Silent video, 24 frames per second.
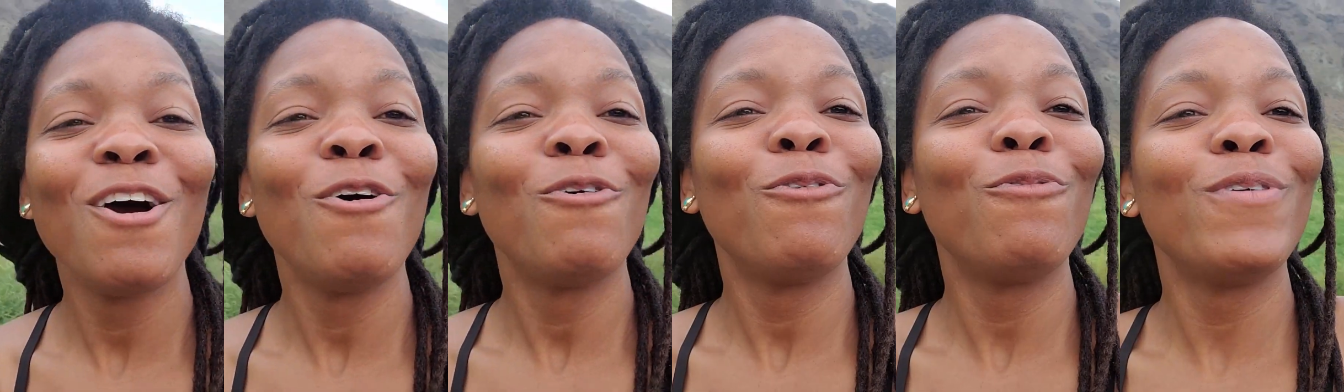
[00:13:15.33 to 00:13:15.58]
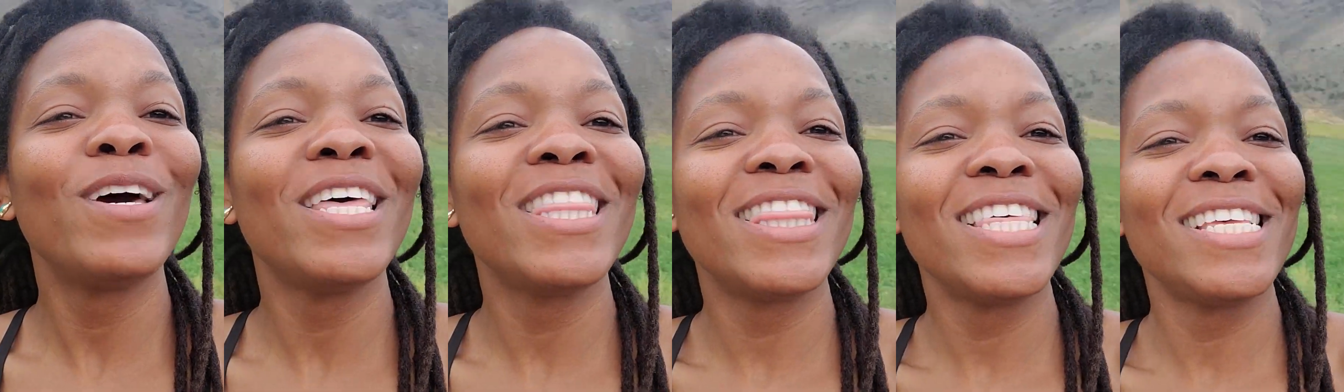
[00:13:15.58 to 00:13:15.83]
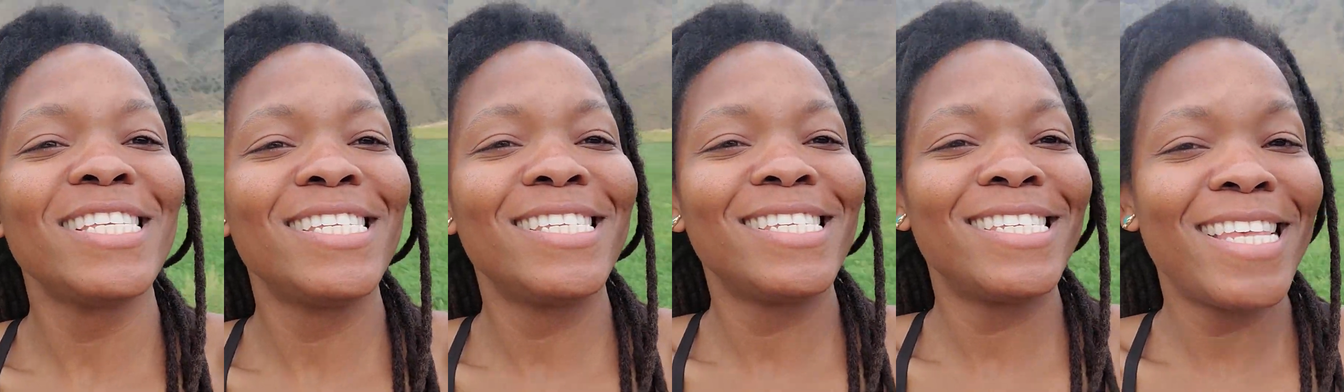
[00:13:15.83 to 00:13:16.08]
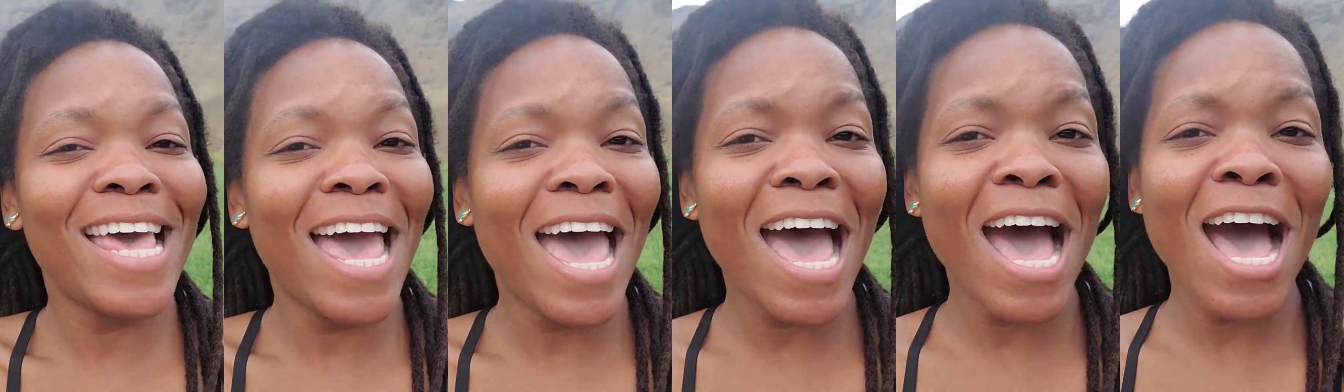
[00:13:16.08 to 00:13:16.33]
with the
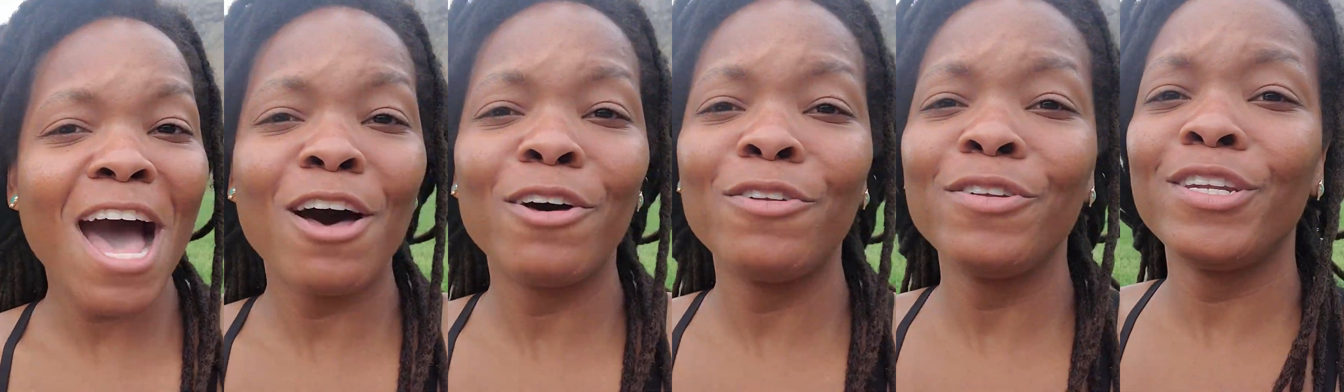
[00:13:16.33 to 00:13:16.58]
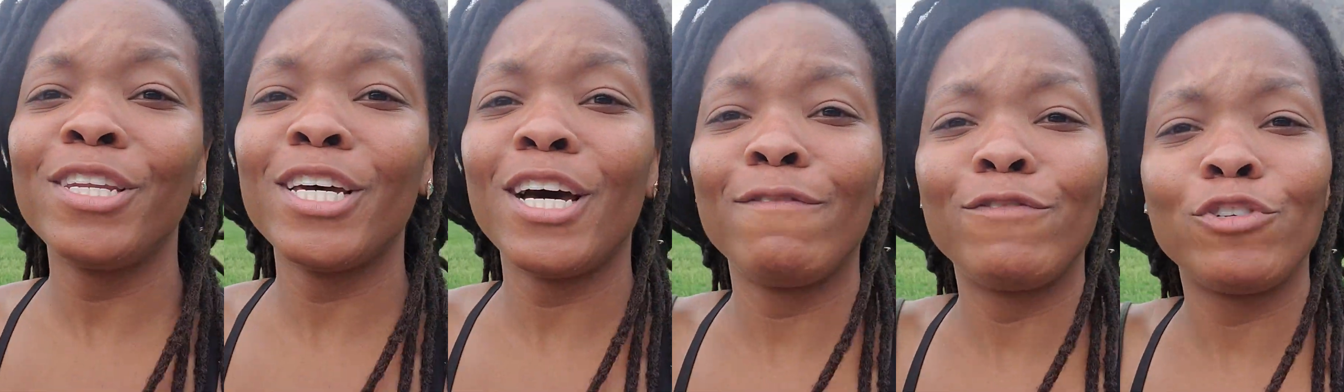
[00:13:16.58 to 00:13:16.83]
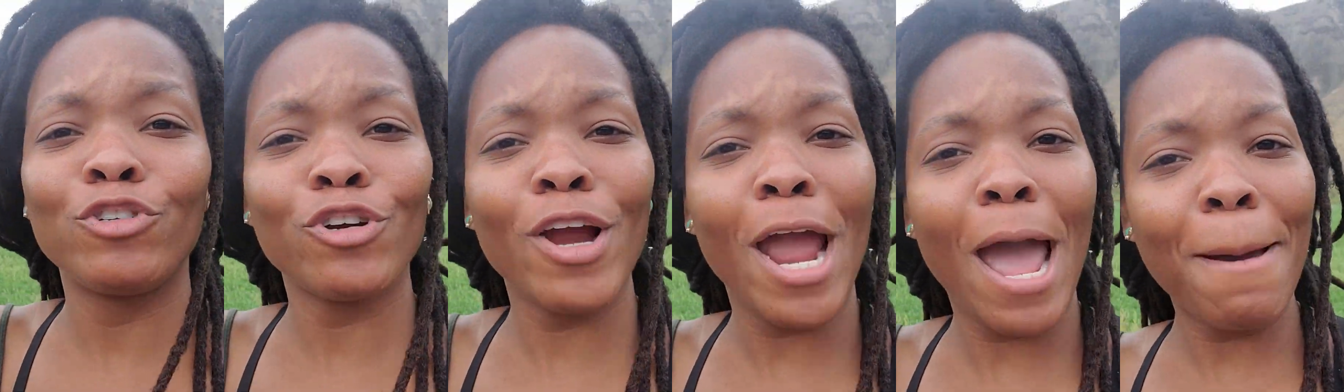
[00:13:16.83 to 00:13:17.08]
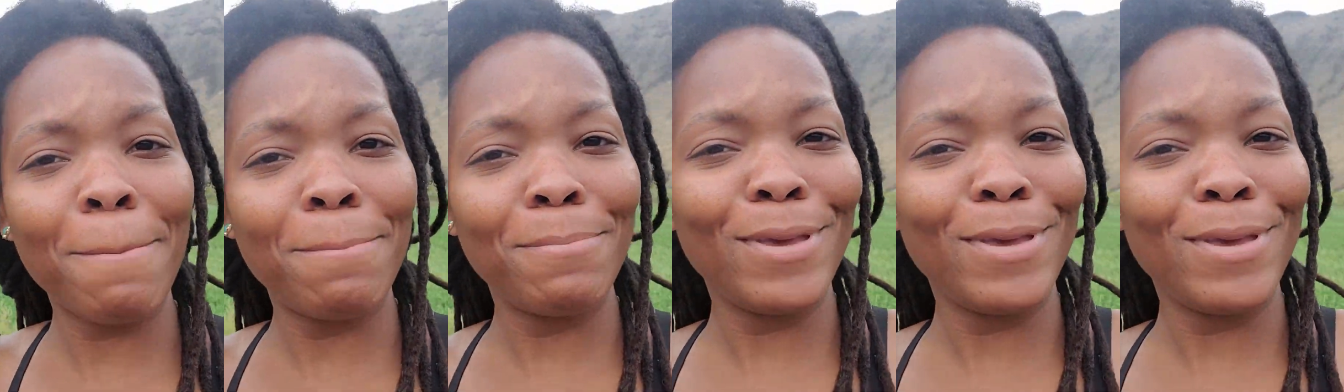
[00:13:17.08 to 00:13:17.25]
sound of trap